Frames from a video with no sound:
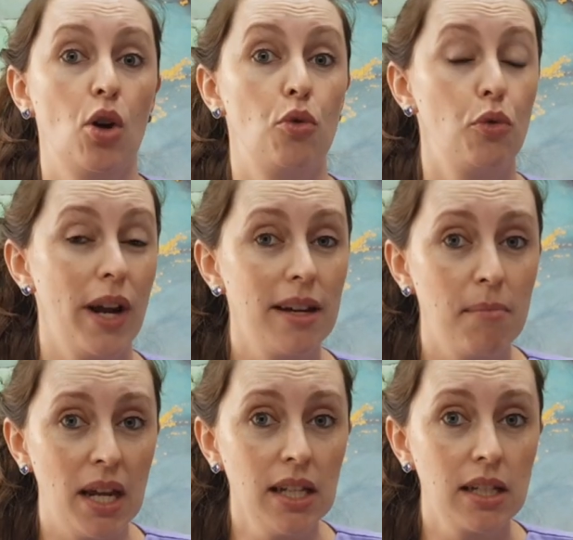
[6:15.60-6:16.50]
red
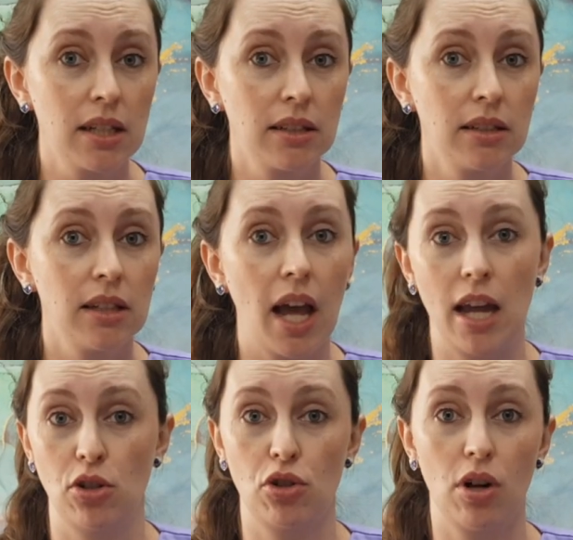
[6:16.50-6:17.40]
meat,
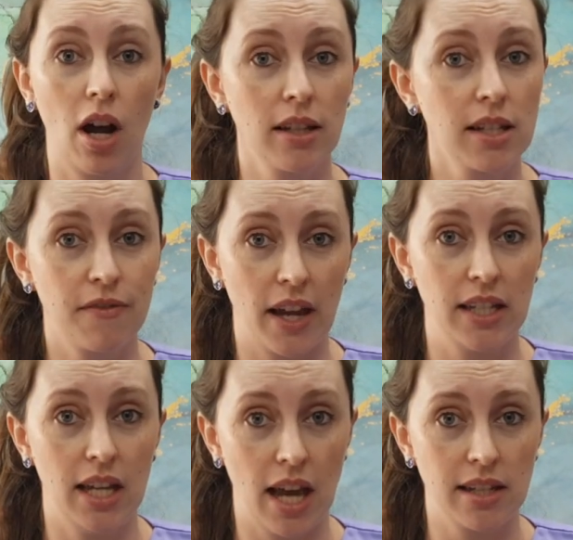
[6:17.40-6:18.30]
and trans
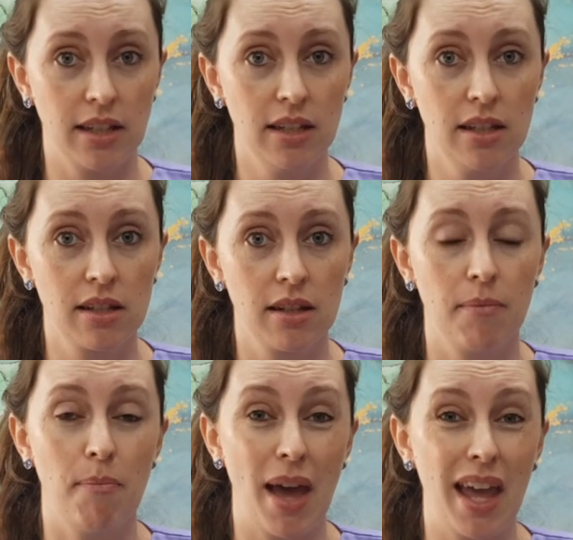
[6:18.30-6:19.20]
fatty acids
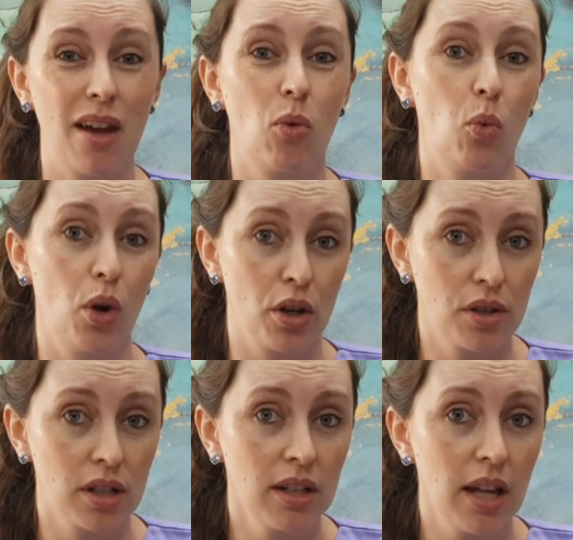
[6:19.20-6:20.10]
may
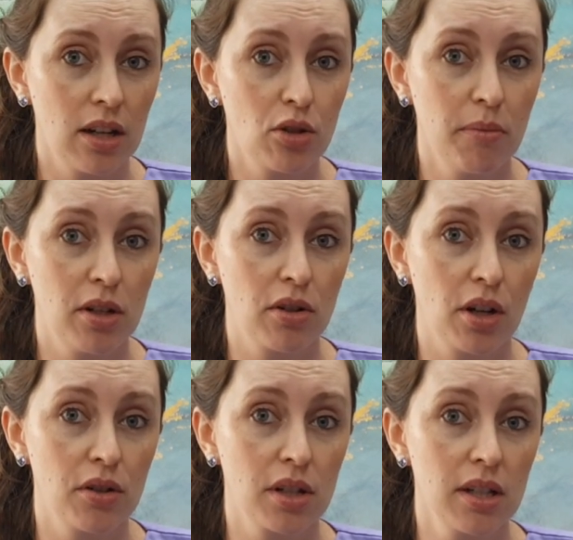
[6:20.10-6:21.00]
worsen
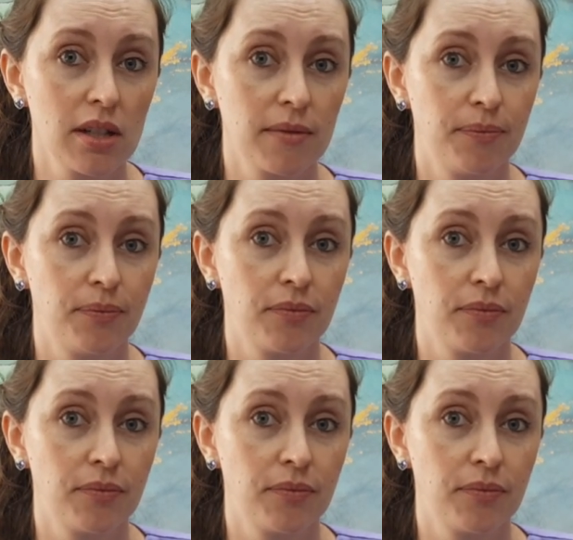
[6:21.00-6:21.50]
endometriosis,